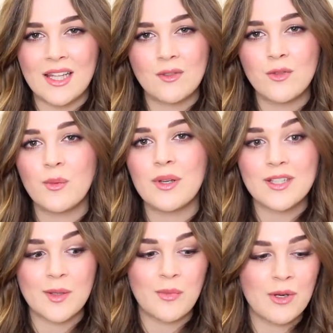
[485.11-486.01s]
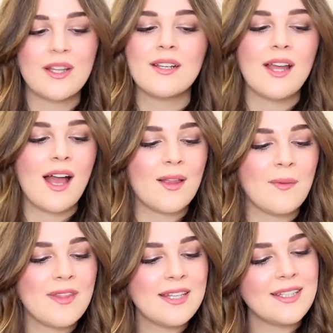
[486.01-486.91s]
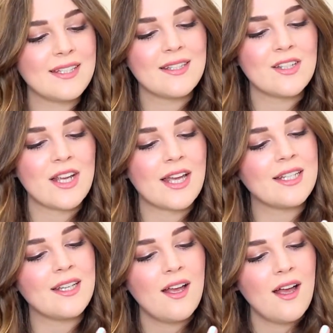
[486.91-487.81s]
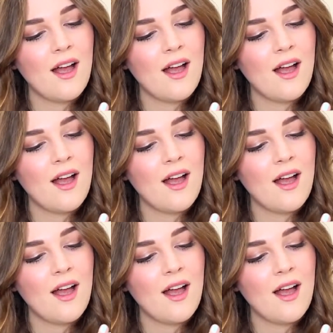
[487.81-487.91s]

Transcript: and the formulas are brilliant, and this is in the shade